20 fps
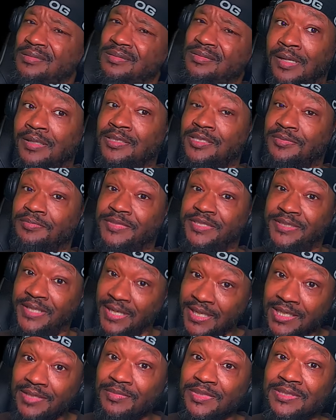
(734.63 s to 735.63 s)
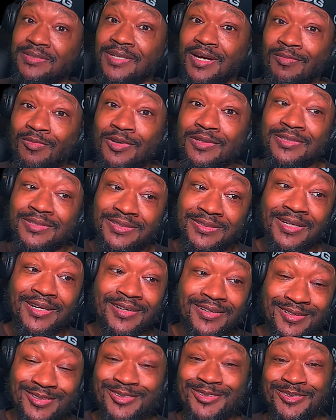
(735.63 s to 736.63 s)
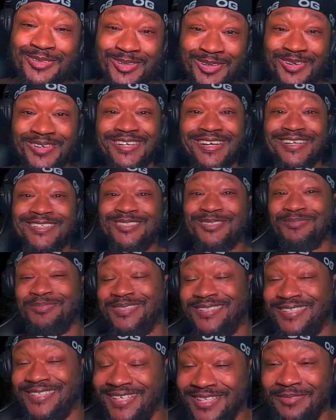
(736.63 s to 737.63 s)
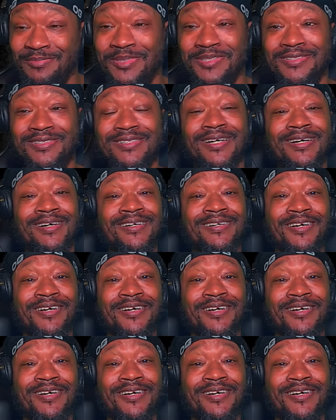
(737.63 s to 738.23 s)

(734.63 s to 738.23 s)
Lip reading: they some demons. I want to say, you know, they some demons.